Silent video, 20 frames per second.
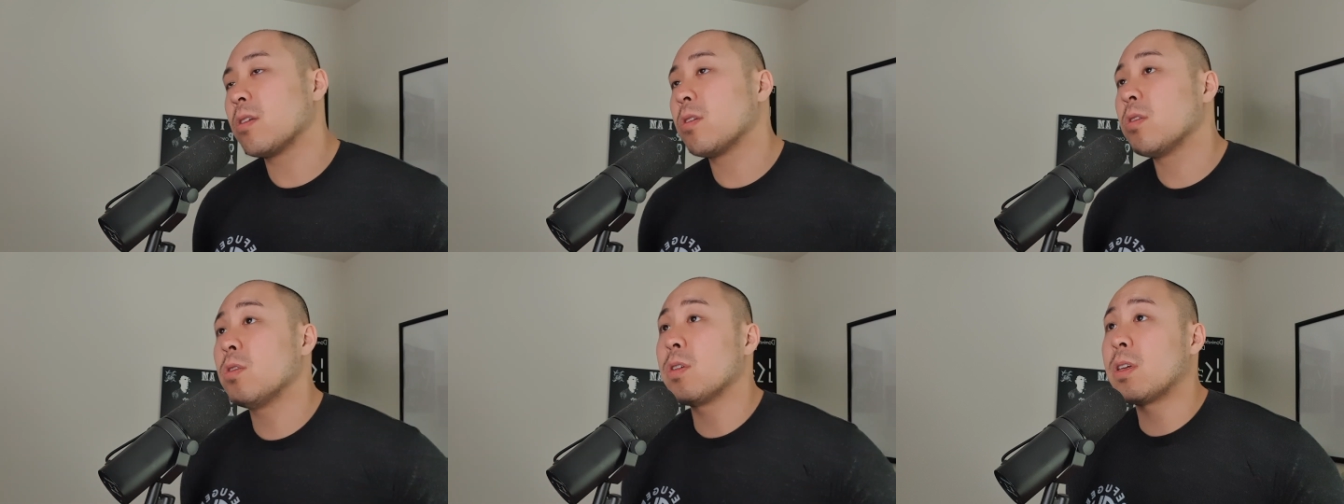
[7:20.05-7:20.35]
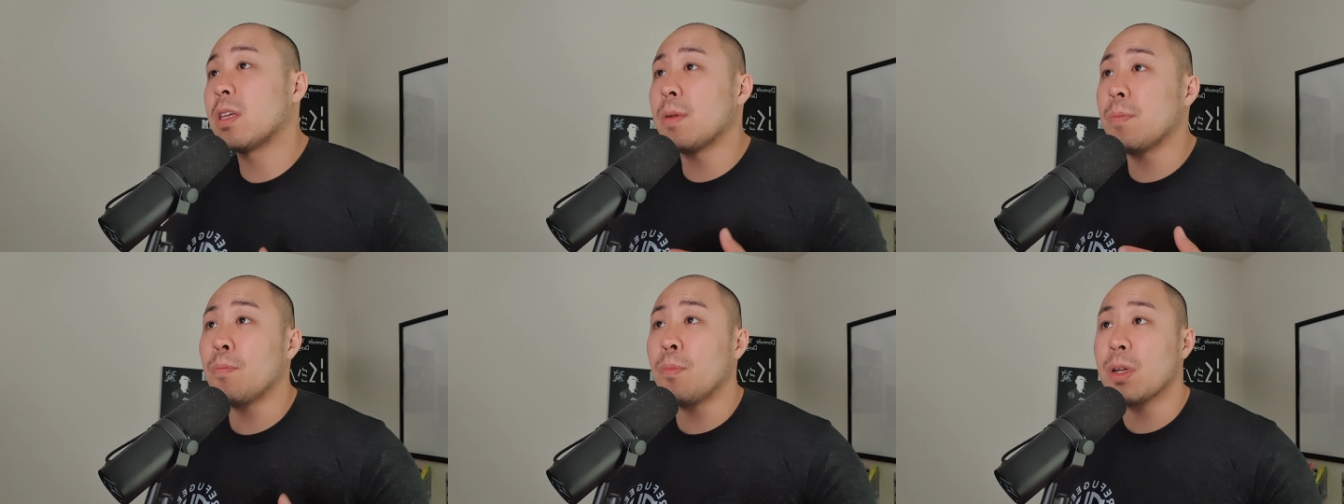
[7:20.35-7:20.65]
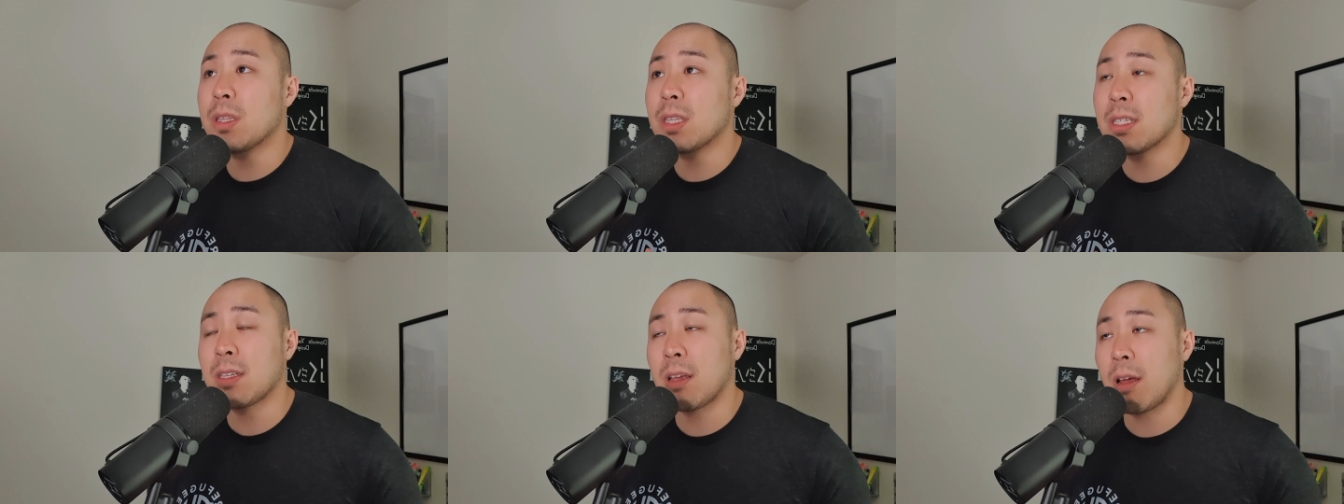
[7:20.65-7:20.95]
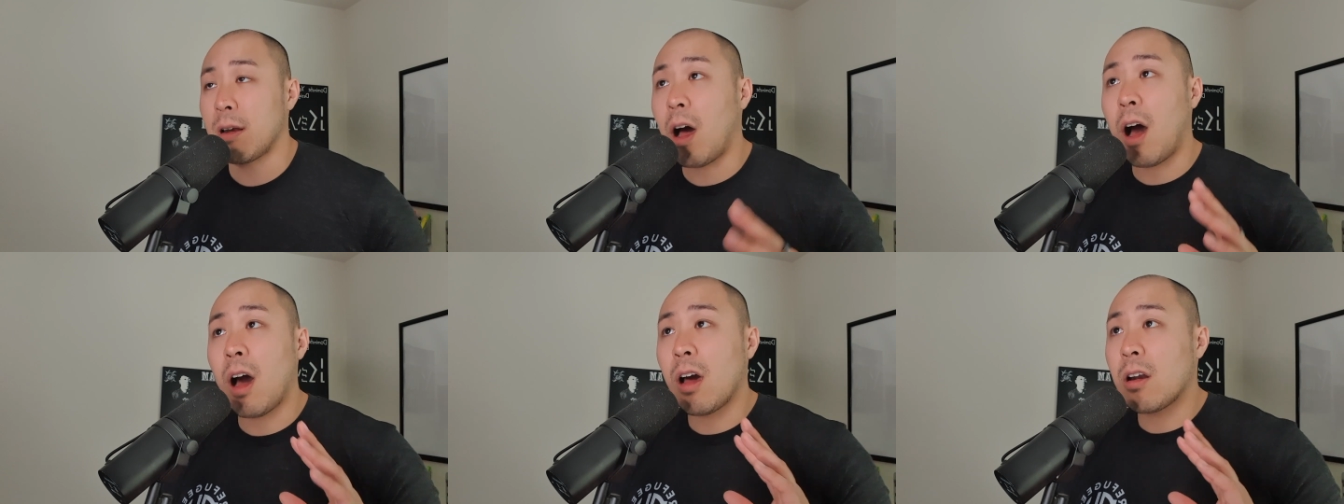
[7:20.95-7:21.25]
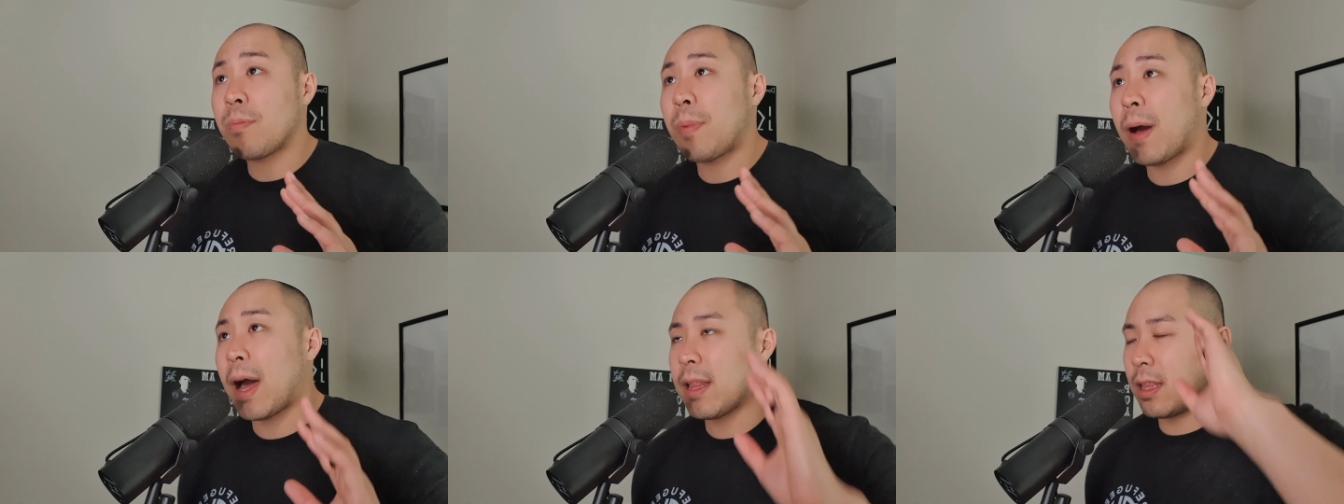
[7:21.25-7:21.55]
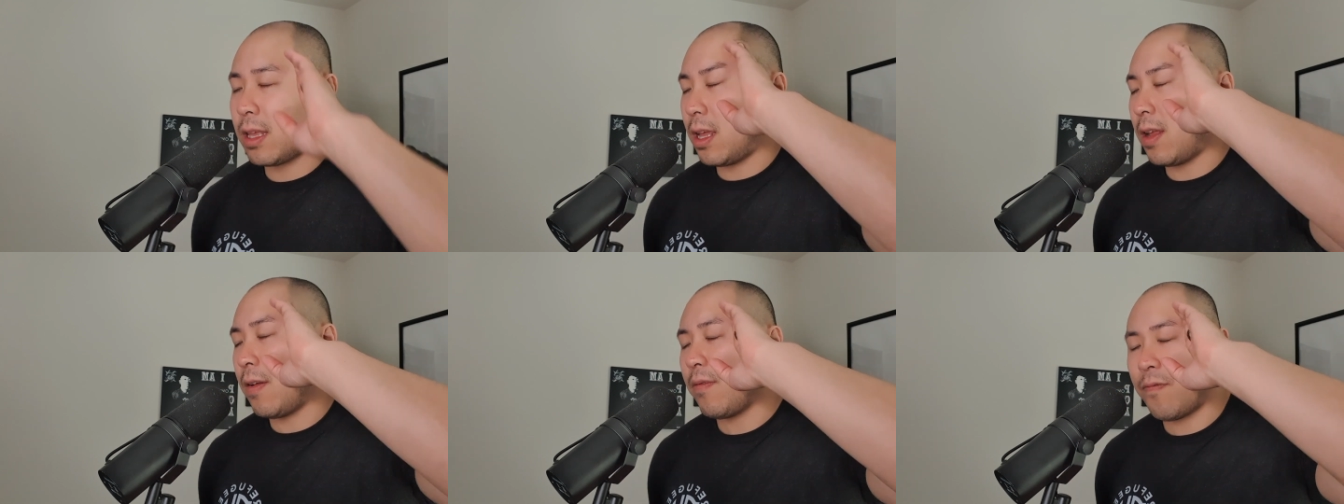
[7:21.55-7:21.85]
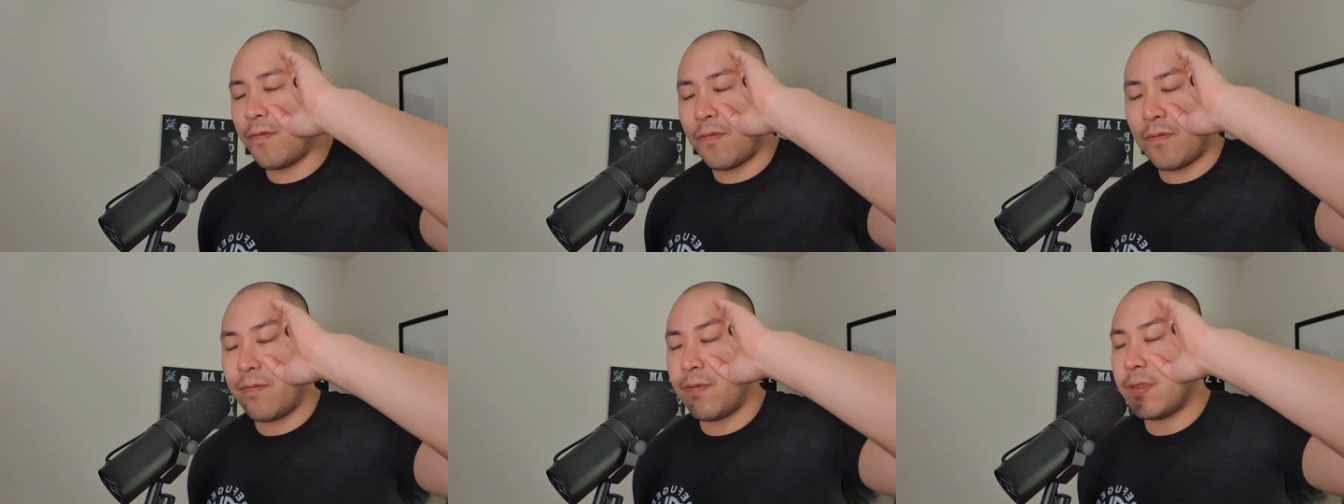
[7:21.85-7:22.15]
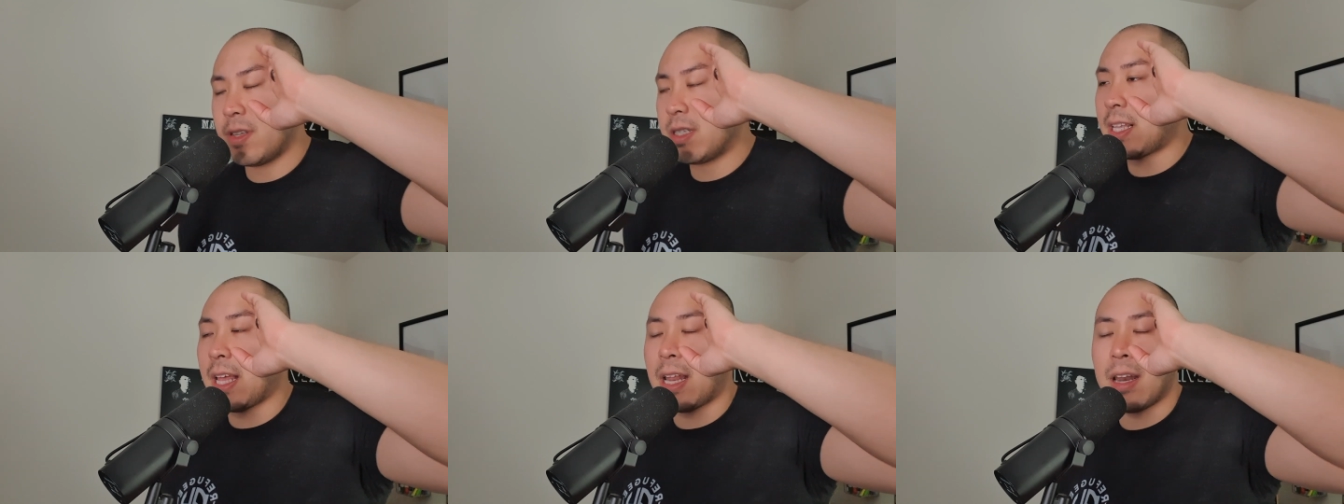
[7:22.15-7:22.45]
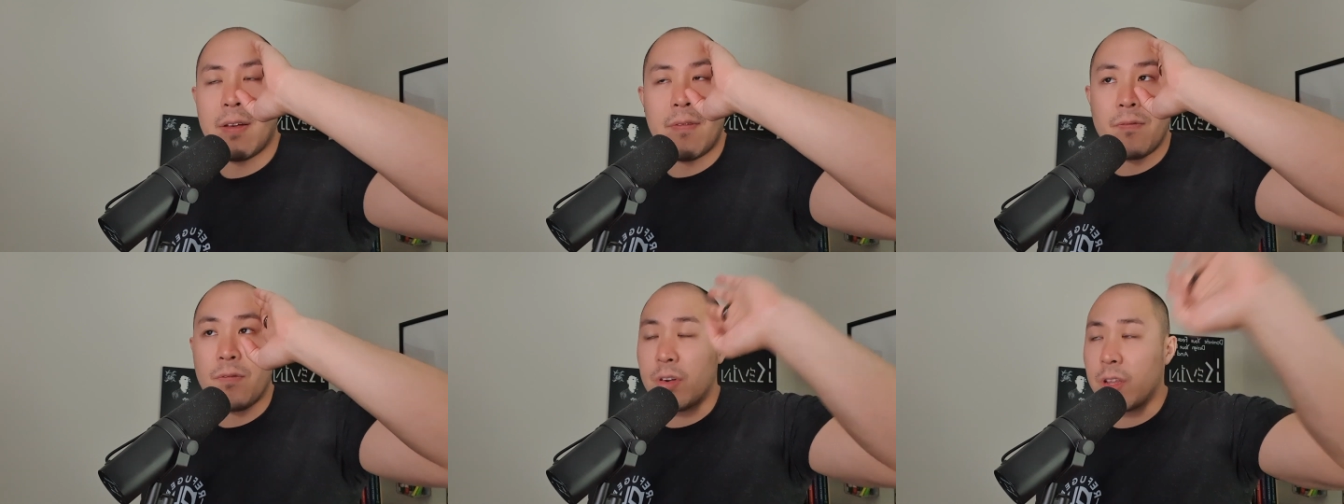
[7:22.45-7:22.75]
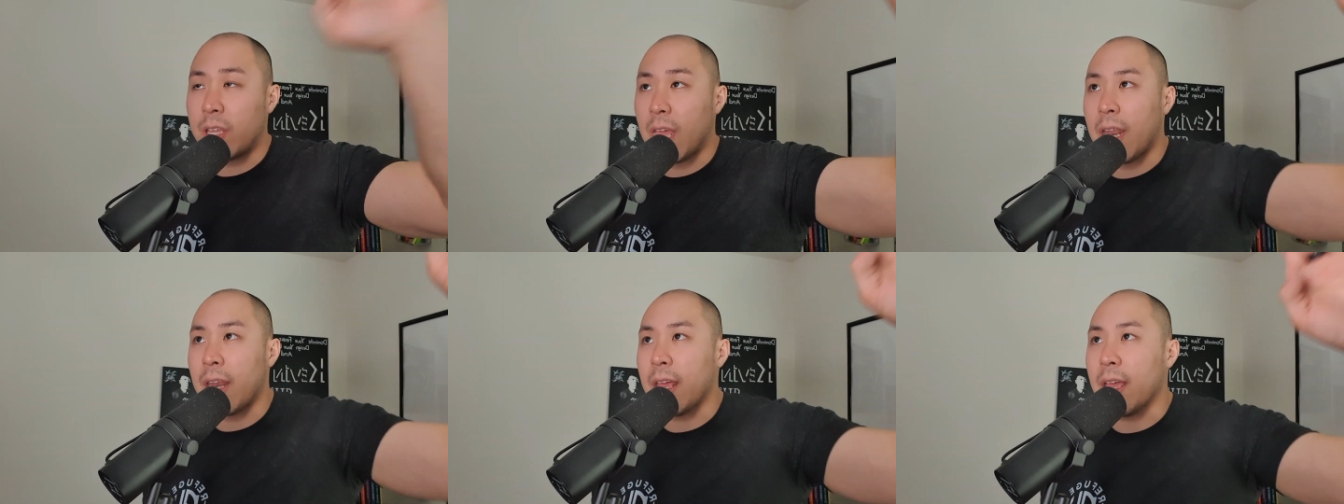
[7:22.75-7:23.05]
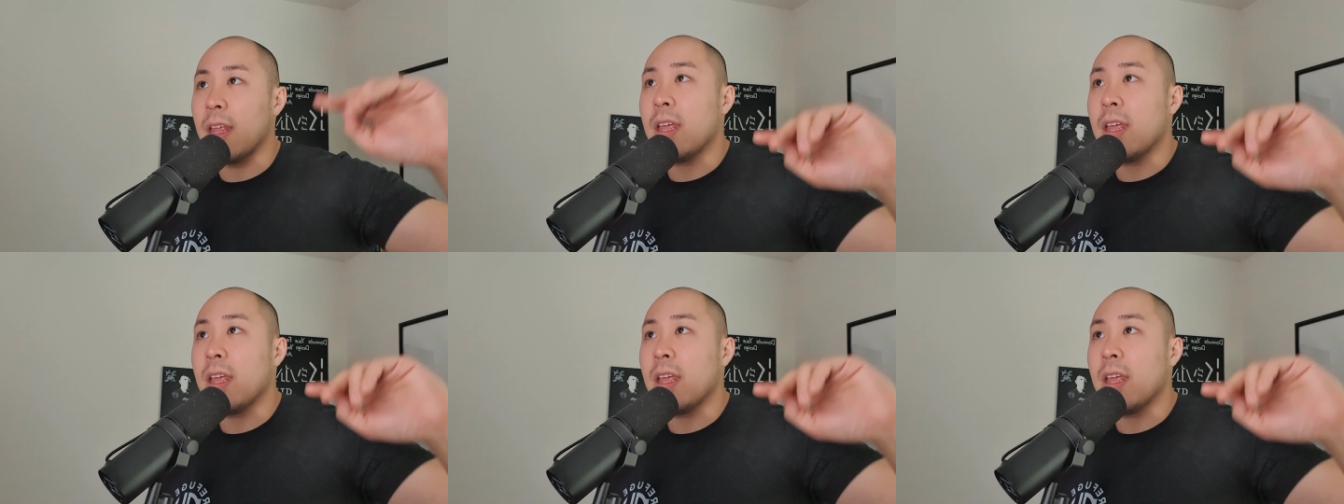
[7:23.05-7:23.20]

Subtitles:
You can put this on autopilot and set it, forget it.